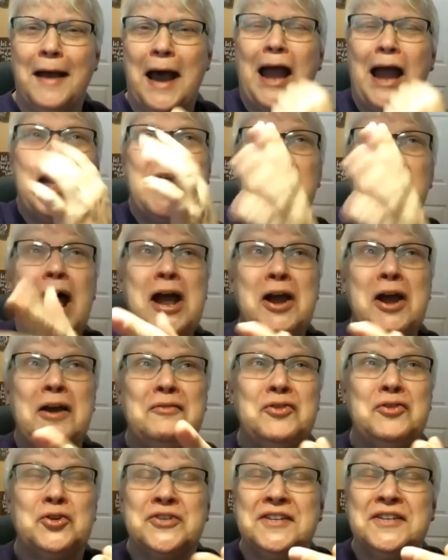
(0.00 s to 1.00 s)
I, and
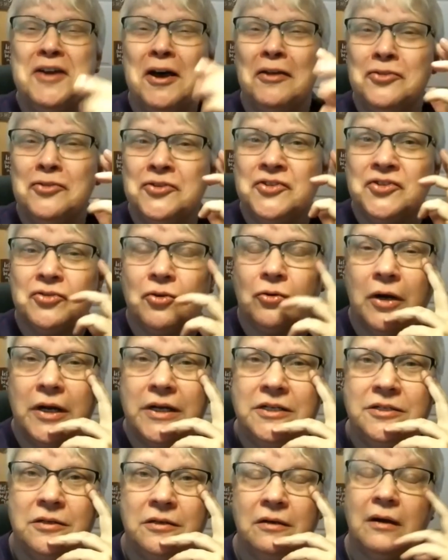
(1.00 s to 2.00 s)
I, there's another
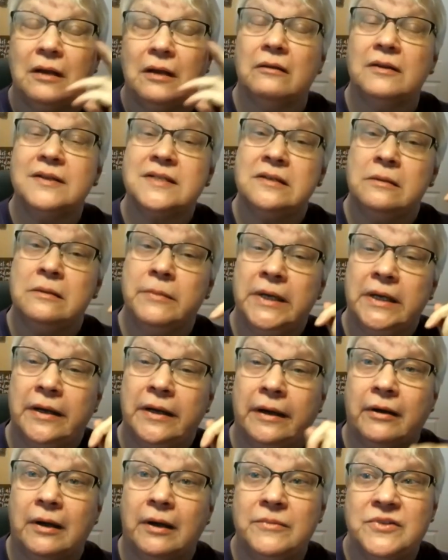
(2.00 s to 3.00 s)
story too. Listen to me
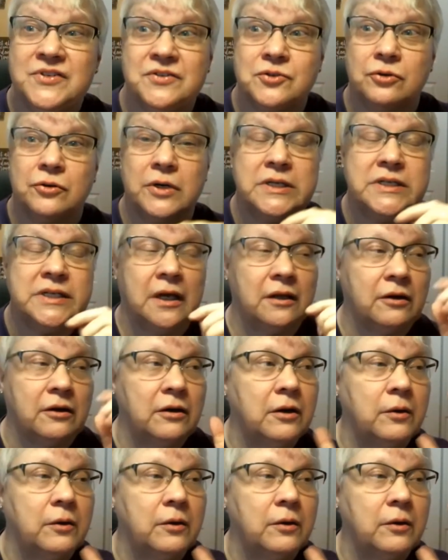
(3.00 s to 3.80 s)
now, I'm the storyteller.